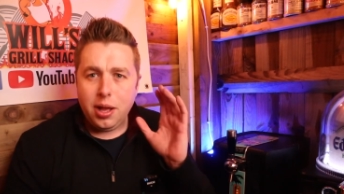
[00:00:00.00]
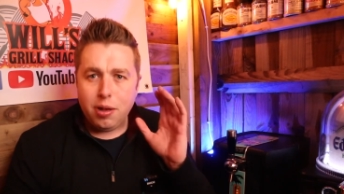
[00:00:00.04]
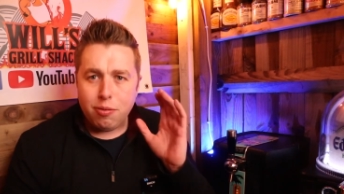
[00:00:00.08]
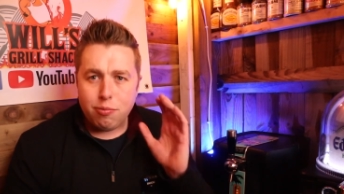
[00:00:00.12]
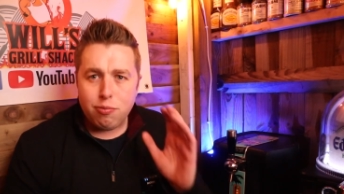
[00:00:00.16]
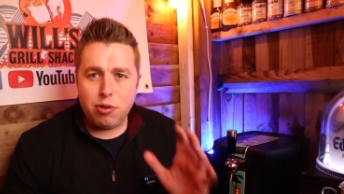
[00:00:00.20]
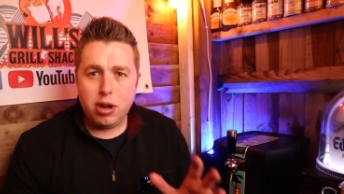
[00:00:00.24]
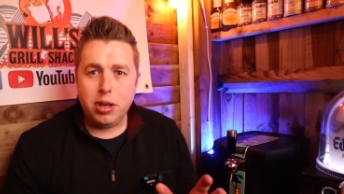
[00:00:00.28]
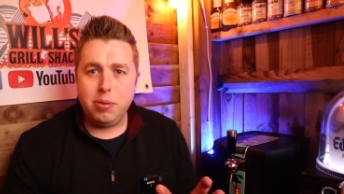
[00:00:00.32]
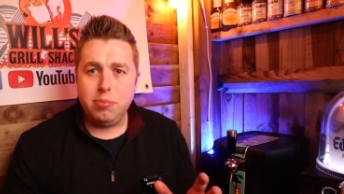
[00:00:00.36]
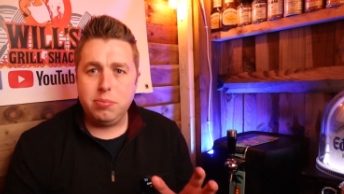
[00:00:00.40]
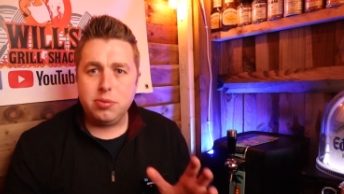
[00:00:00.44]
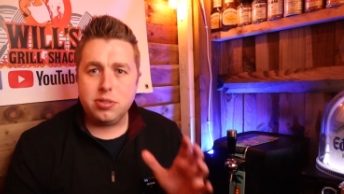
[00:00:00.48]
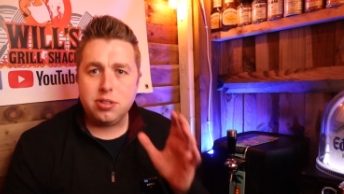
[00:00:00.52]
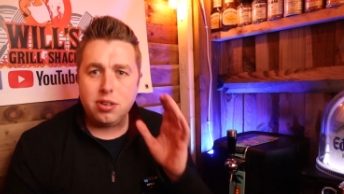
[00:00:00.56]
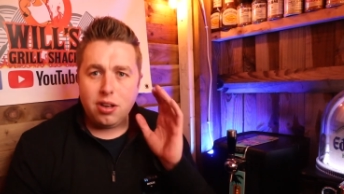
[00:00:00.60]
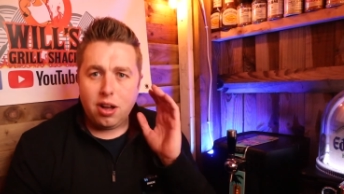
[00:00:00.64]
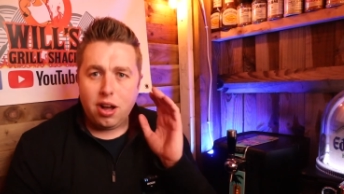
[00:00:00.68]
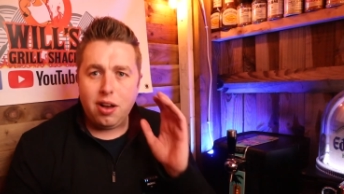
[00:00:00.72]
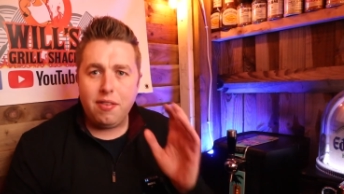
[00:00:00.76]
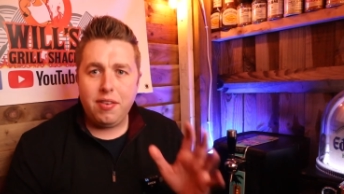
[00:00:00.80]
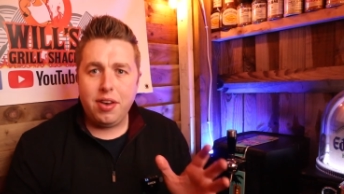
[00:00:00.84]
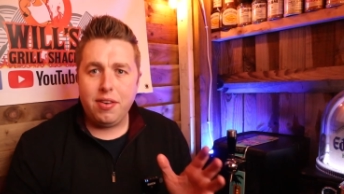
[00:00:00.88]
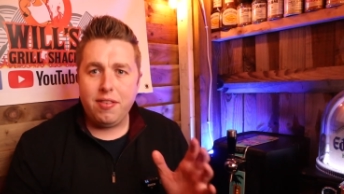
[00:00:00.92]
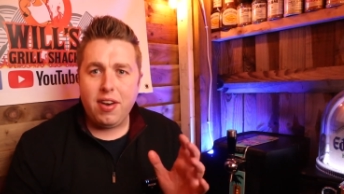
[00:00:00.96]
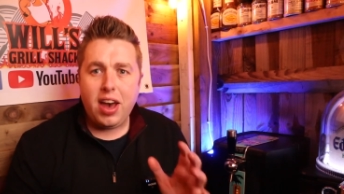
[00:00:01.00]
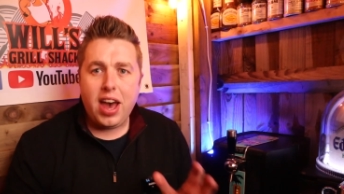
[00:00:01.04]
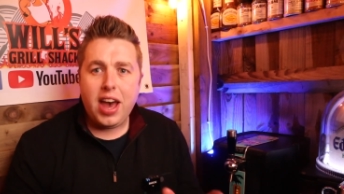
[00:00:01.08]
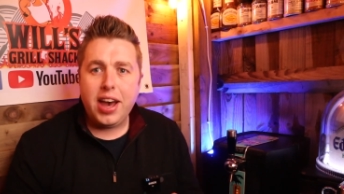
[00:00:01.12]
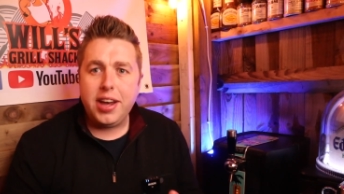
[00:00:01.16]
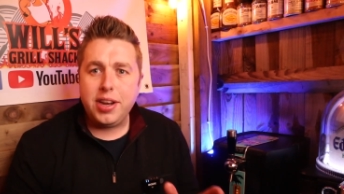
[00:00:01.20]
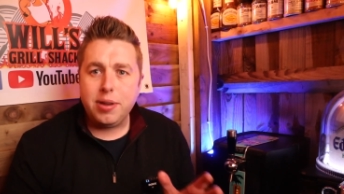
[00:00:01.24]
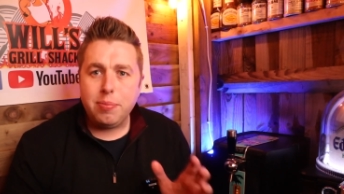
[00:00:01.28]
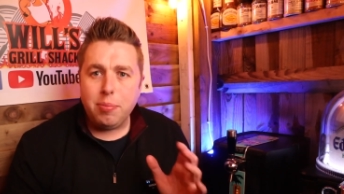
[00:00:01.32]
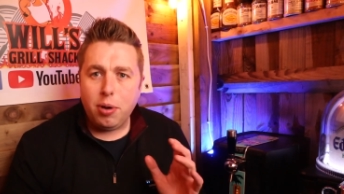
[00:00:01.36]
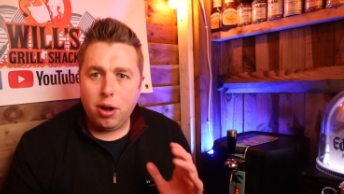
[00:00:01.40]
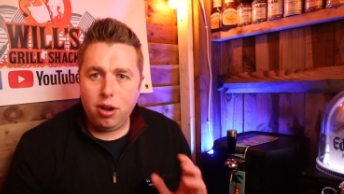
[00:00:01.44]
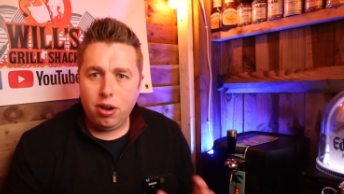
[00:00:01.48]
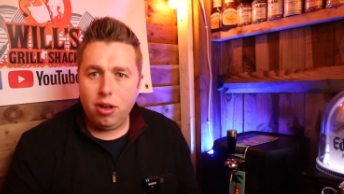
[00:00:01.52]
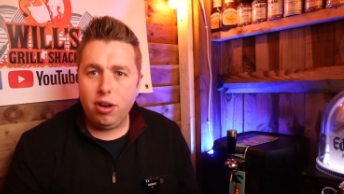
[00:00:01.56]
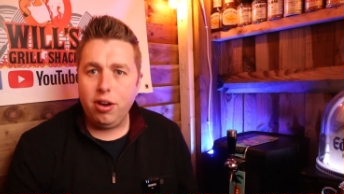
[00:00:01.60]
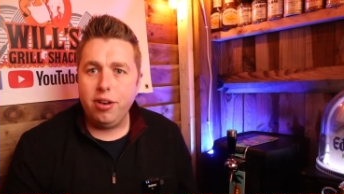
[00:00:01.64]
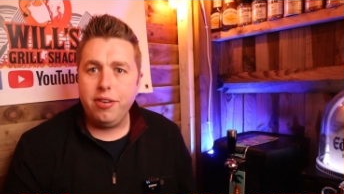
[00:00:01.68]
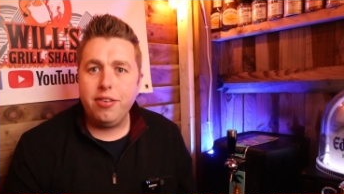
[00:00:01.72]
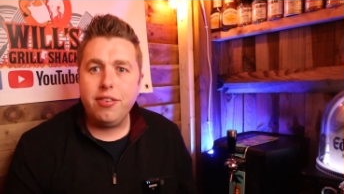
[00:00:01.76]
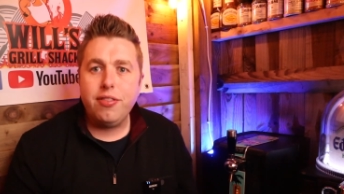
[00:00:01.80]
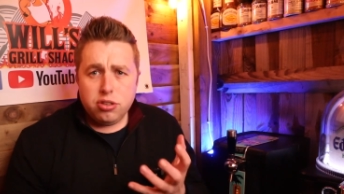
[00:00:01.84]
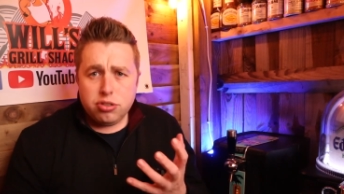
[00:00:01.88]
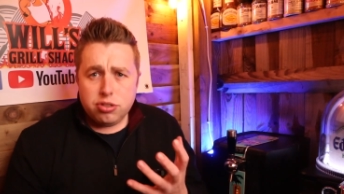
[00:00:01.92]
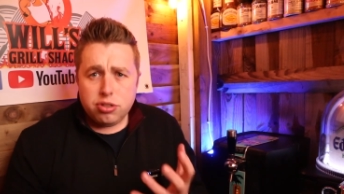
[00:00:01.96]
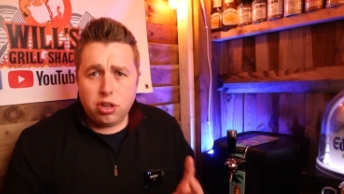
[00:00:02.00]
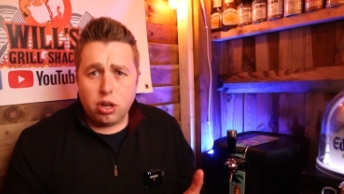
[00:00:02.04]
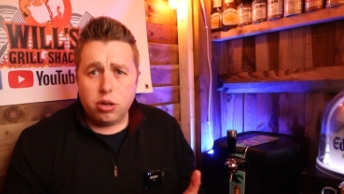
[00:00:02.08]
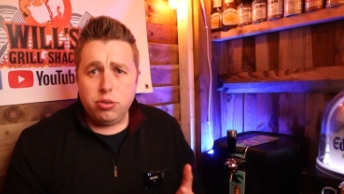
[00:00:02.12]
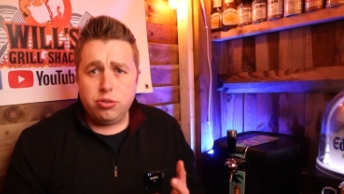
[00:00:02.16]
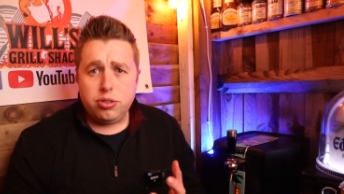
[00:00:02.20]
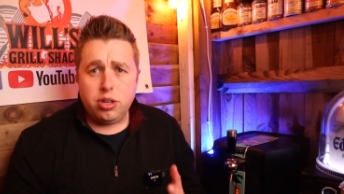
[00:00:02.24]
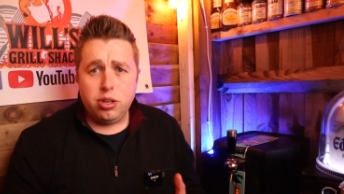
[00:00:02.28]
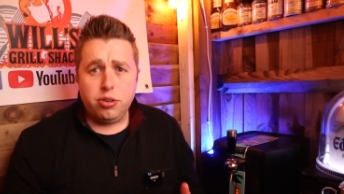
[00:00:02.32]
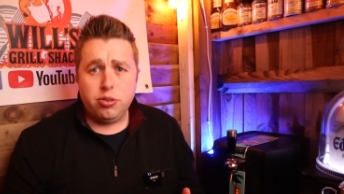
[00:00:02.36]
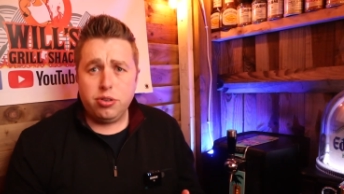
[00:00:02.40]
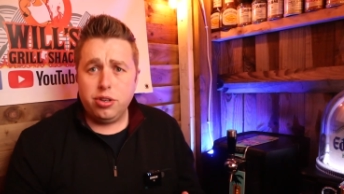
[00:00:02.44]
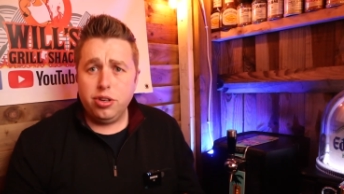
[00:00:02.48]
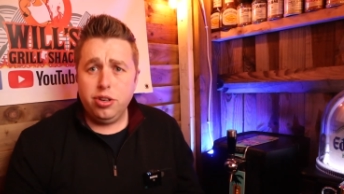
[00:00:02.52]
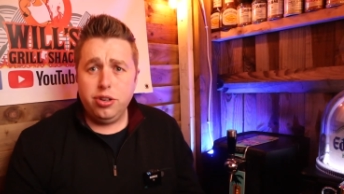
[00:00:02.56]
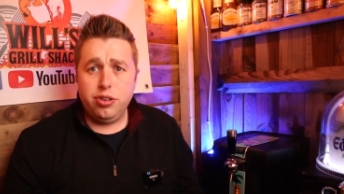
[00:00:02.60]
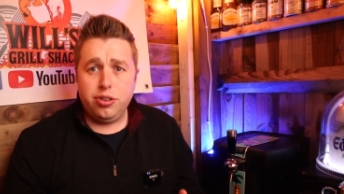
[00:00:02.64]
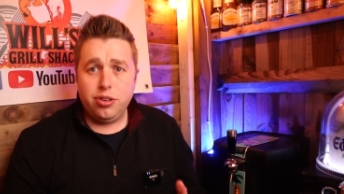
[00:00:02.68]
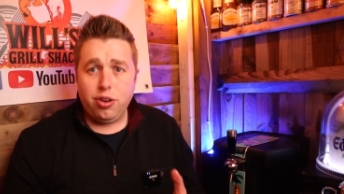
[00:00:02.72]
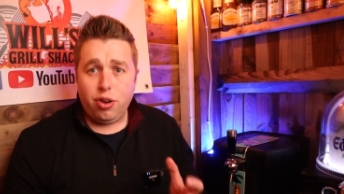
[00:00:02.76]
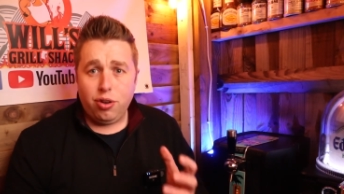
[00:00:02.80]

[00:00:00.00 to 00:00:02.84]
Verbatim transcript: ribs I've ever had in my life. So, so good.